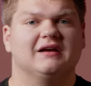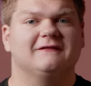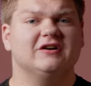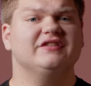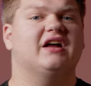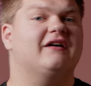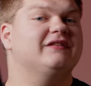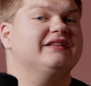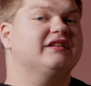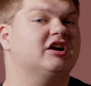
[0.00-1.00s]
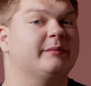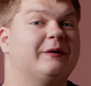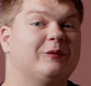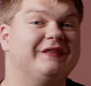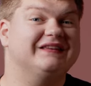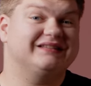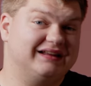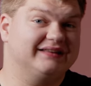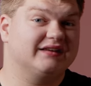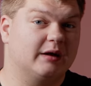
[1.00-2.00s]
First off, let's talk about what this
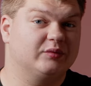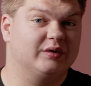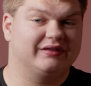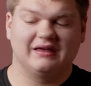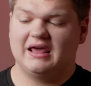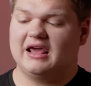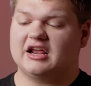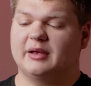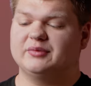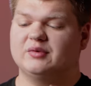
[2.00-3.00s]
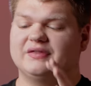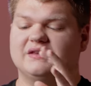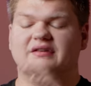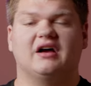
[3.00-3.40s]
lens comes with. It comes with this